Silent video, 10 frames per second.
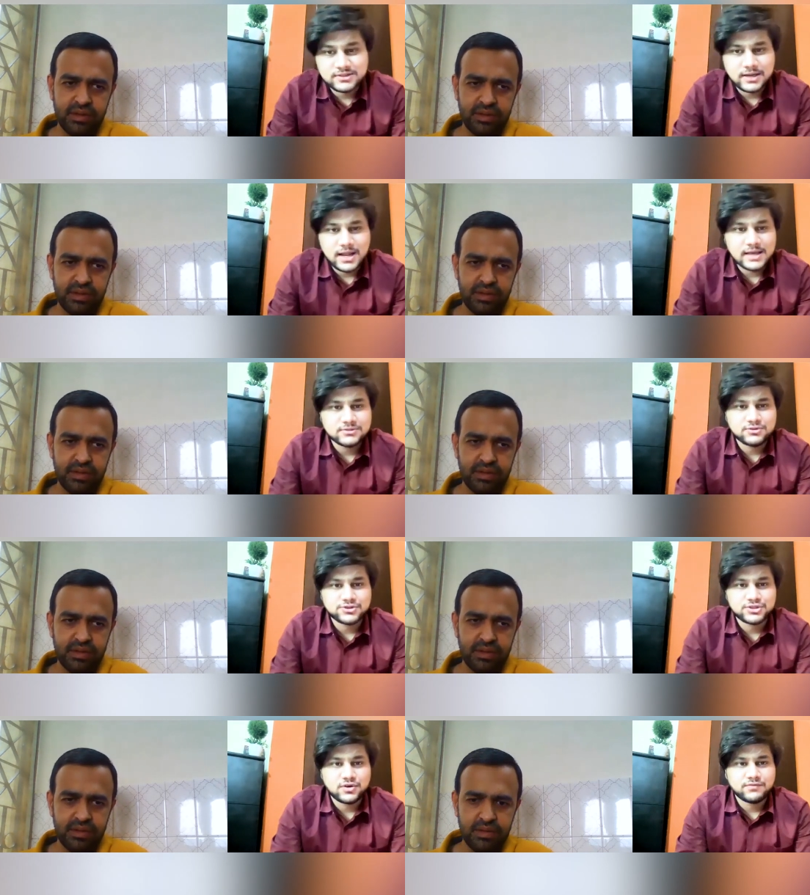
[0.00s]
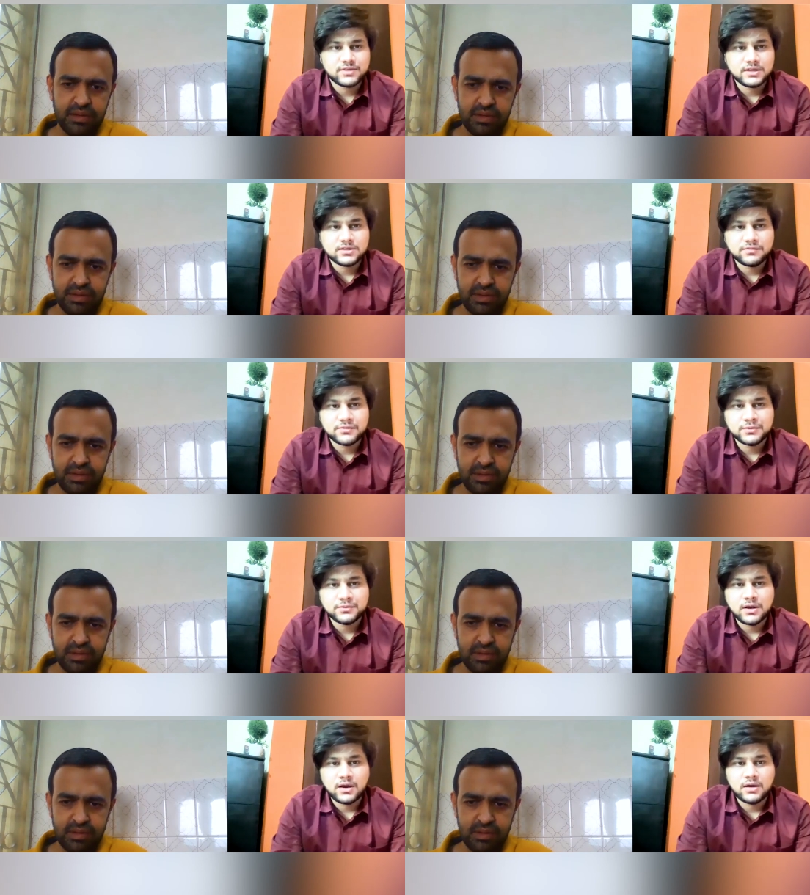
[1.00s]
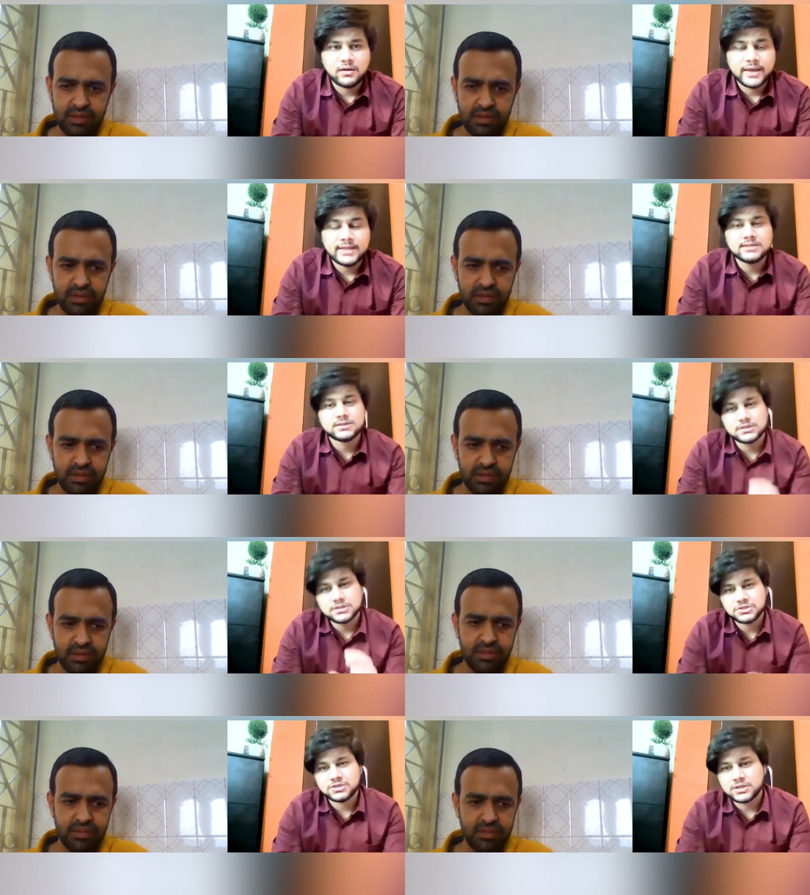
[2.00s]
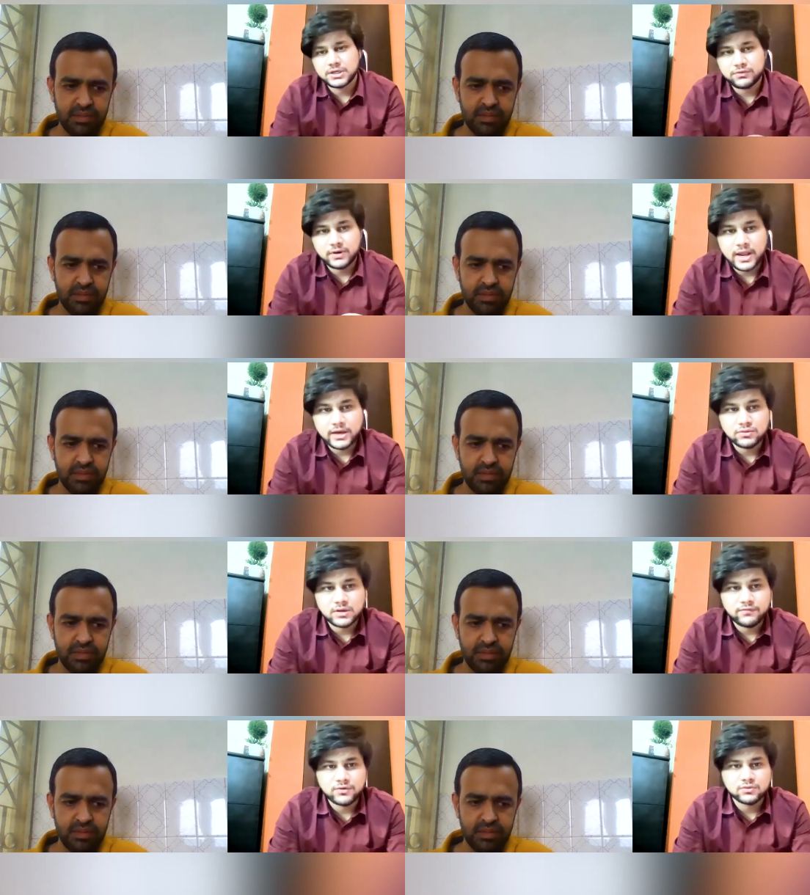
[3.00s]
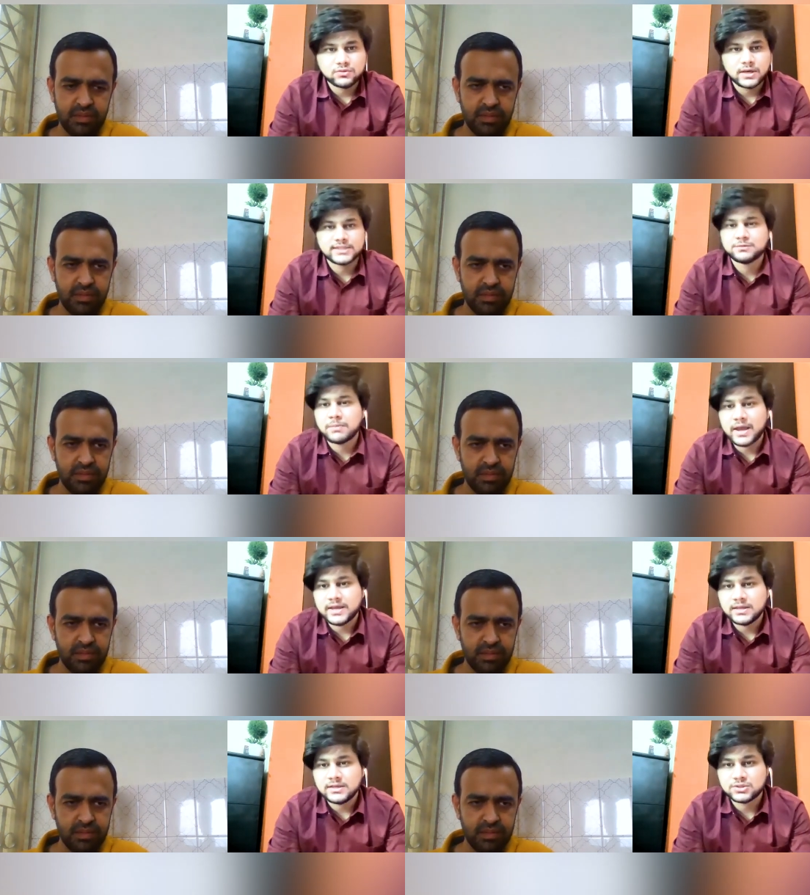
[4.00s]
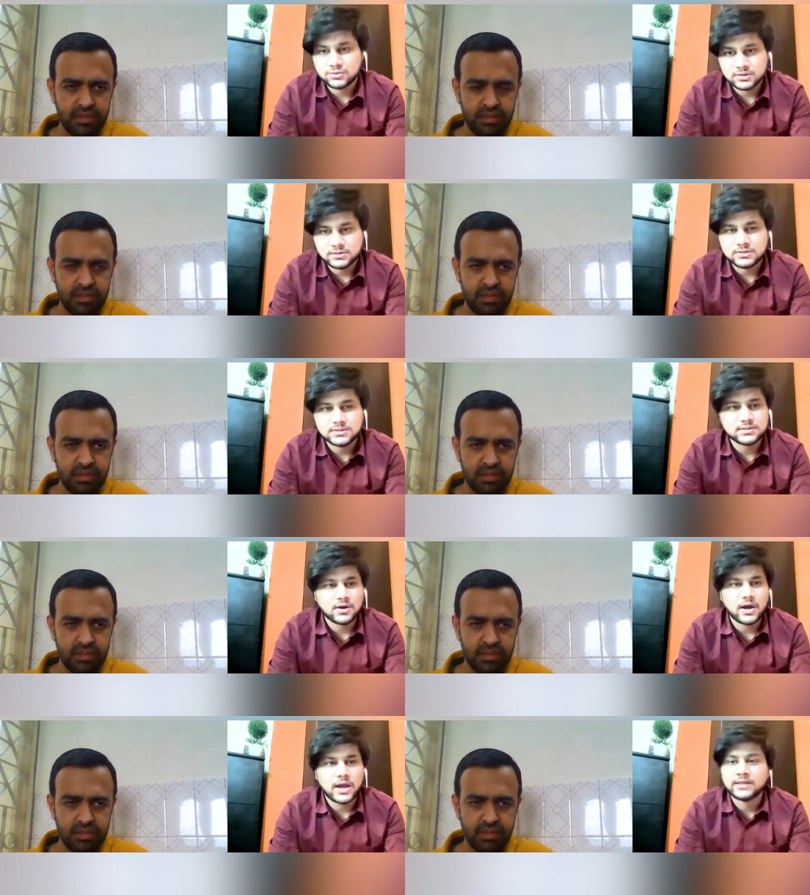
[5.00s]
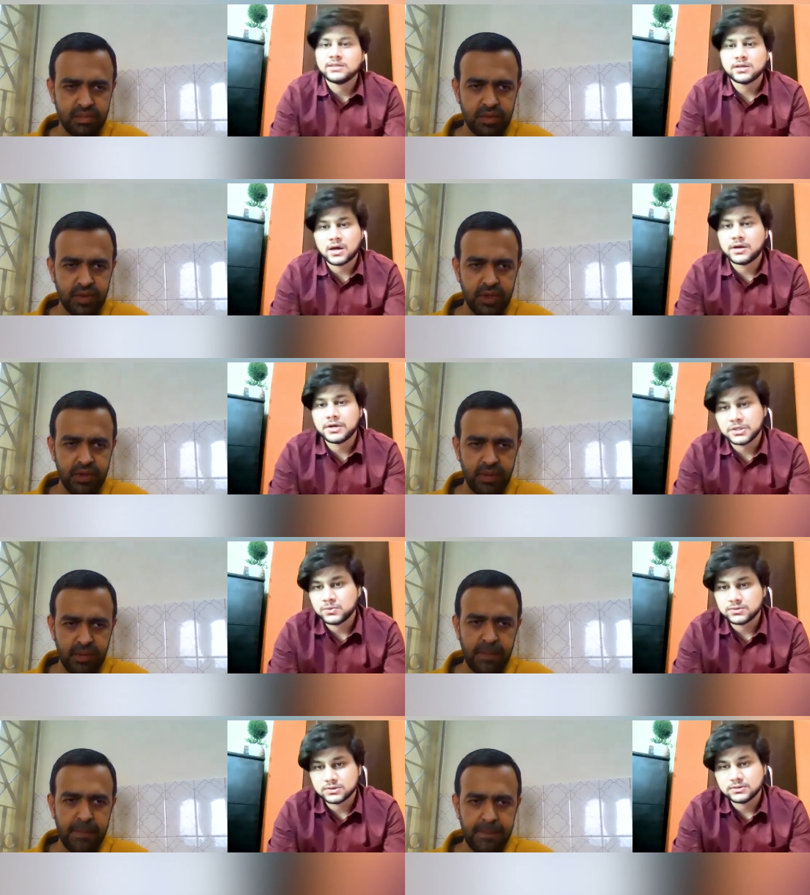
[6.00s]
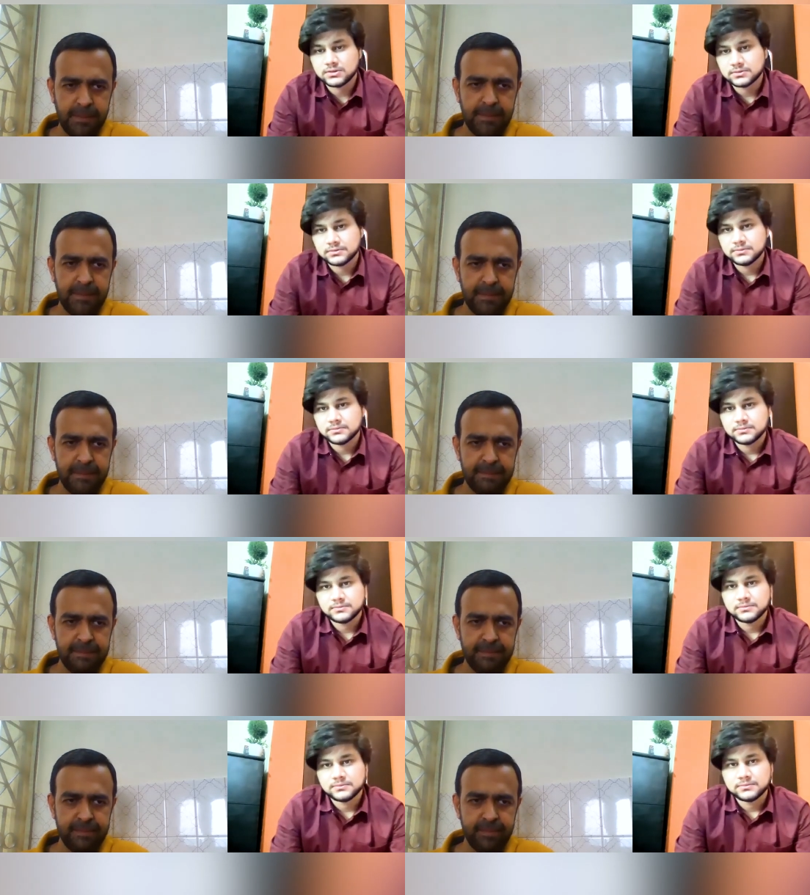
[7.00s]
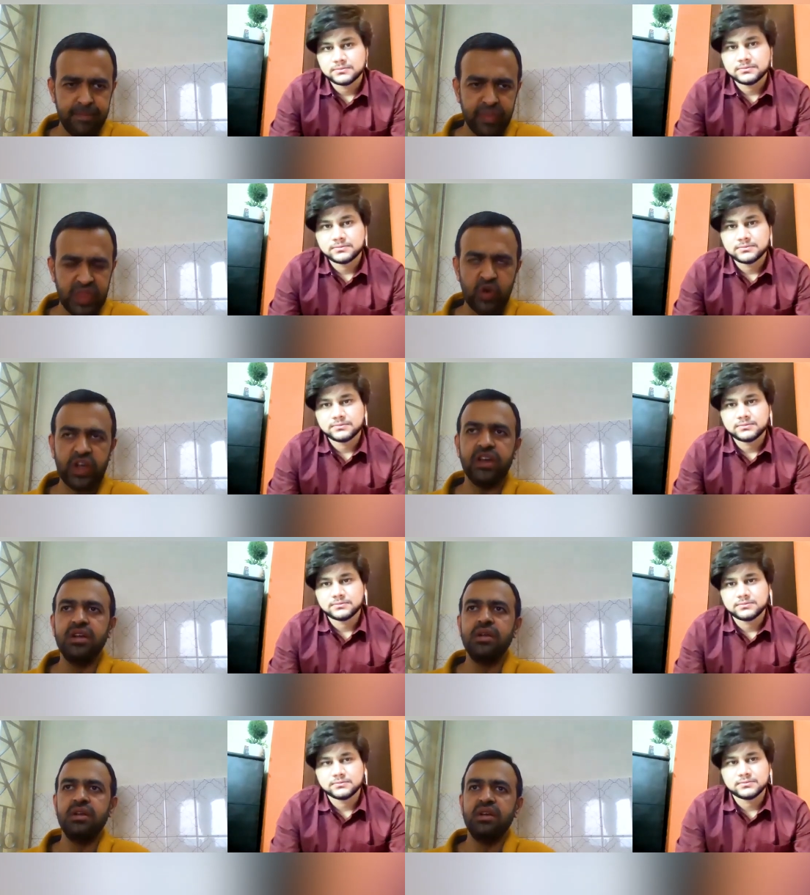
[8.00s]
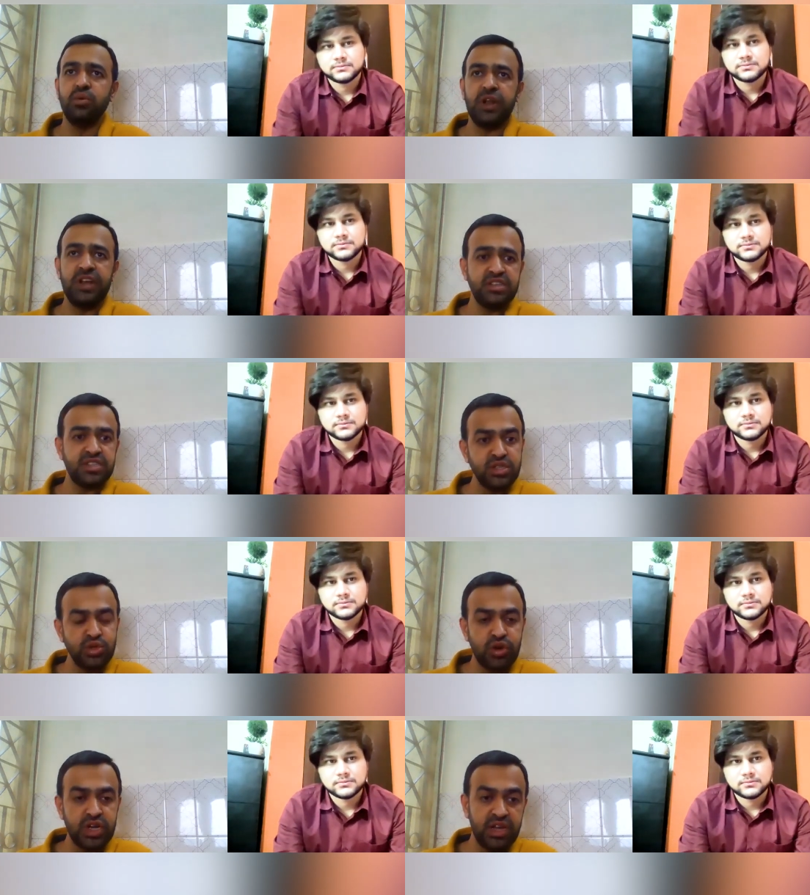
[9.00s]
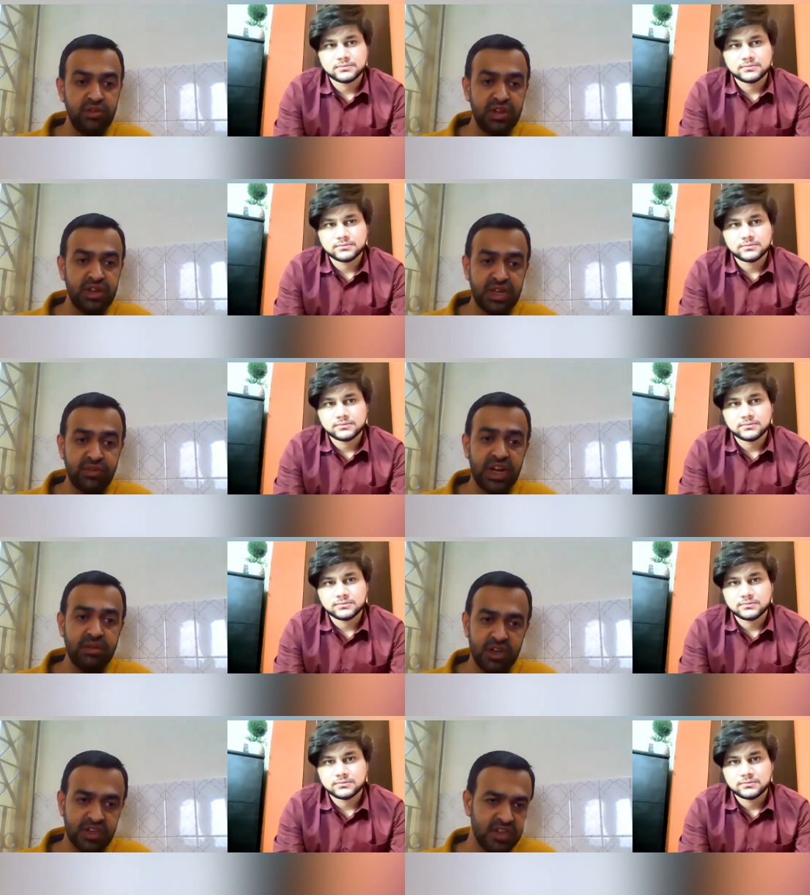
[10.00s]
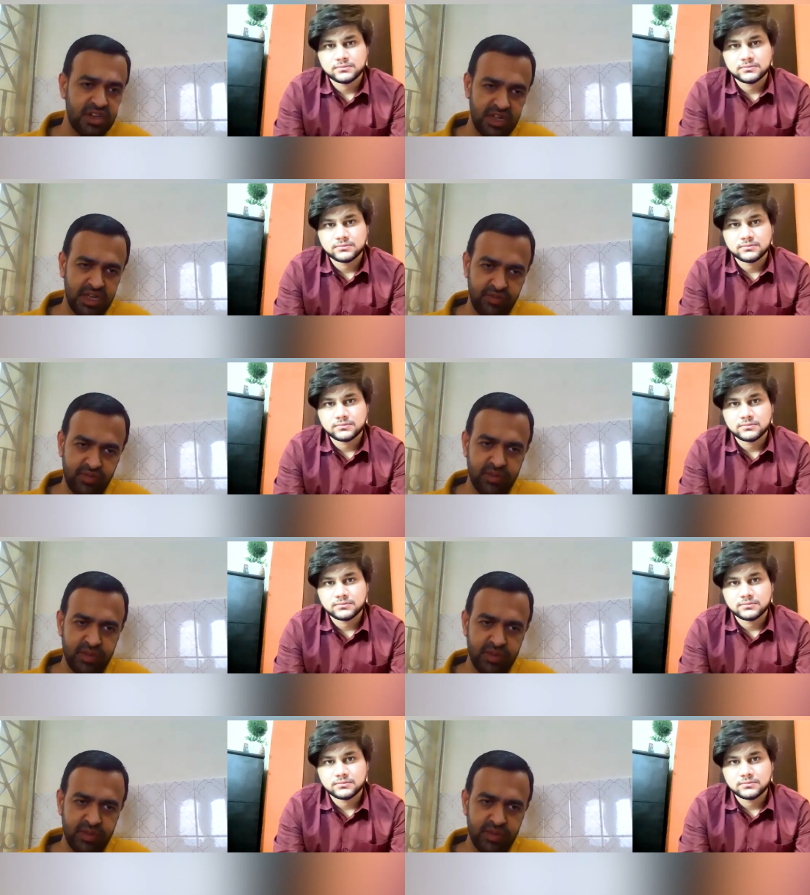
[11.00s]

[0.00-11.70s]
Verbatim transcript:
Speaker 1: the last question of the interview. Any suggestions that you would like to give to the aspiring students
Speaker 2: and their current youth? Okay. One is, you don't have a rewind button in life.